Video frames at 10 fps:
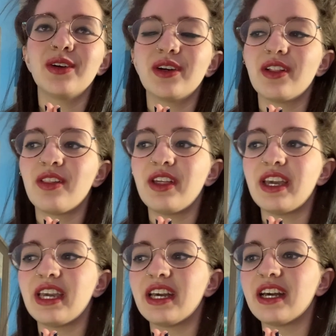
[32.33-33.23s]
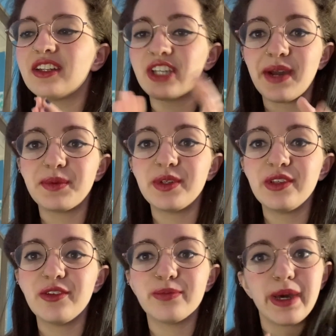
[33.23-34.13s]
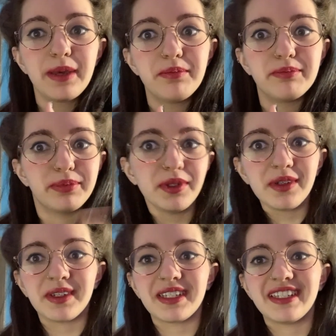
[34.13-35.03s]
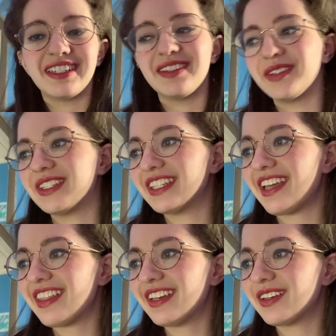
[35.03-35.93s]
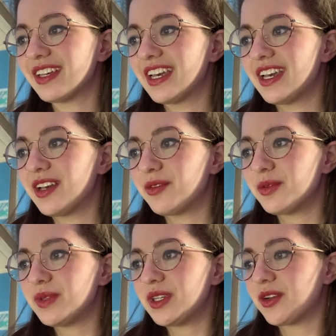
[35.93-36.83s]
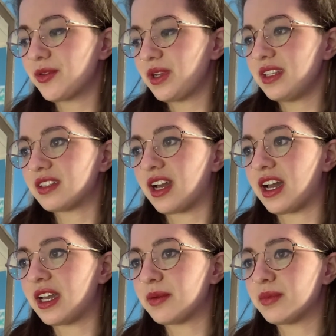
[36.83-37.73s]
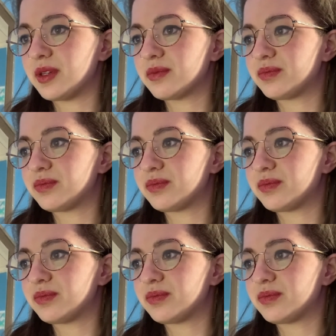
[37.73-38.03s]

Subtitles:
the chapters of my book, which I think would be a great time.